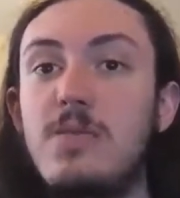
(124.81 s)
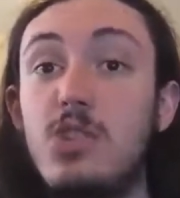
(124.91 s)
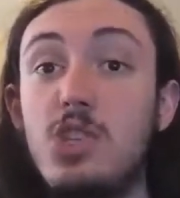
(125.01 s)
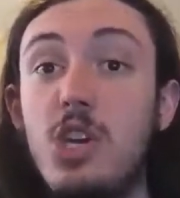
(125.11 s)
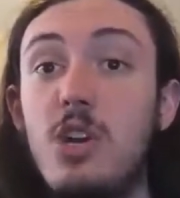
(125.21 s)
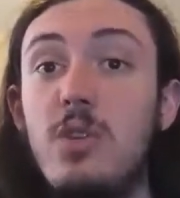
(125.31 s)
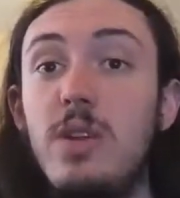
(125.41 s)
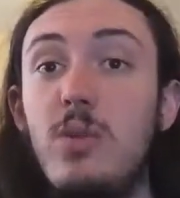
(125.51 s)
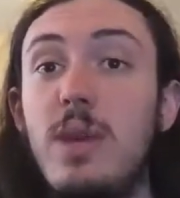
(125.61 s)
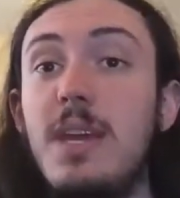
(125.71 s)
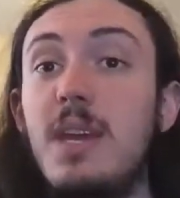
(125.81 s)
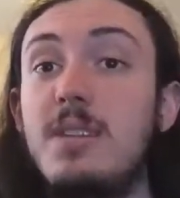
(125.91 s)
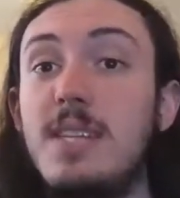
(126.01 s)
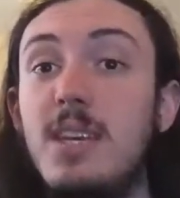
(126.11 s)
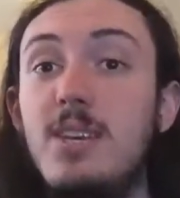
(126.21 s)
of a show in a week,
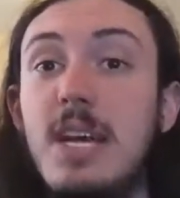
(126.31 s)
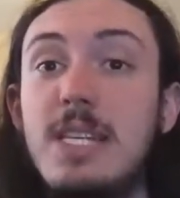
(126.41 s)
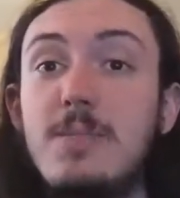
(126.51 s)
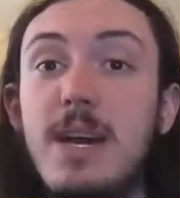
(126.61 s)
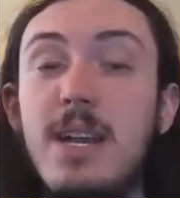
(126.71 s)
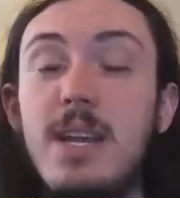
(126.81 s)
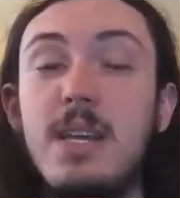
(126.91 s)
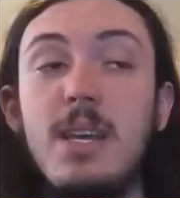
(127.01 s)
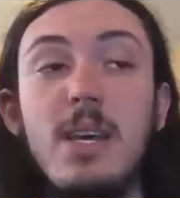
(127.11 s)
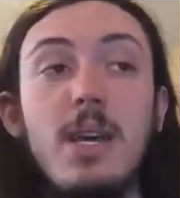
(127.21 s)
I'll tell you guys about it.